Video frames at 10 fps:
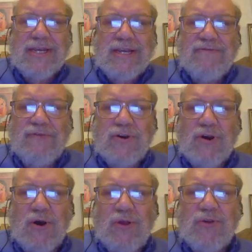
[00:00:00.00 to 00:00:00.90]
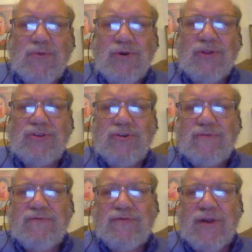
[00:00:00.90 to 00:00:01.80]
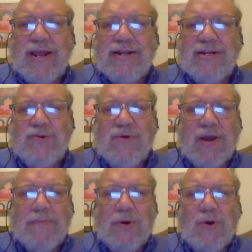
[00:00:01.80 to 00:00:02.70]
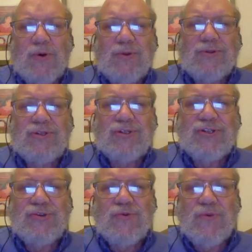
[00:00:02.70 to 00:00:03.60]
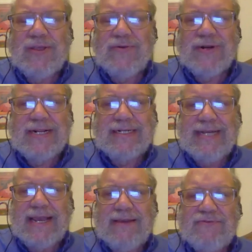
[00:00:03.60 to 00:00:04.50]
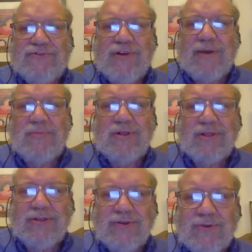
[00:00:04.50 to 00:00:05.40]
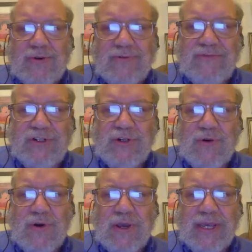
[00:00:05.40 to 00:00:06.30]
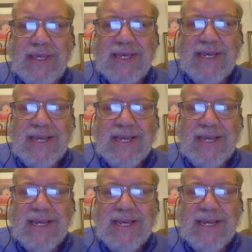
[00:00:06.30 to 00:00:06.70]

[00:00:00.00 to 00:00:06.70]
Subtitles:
if you call the world your friend who upholds you whether in a day of trouble or of joy,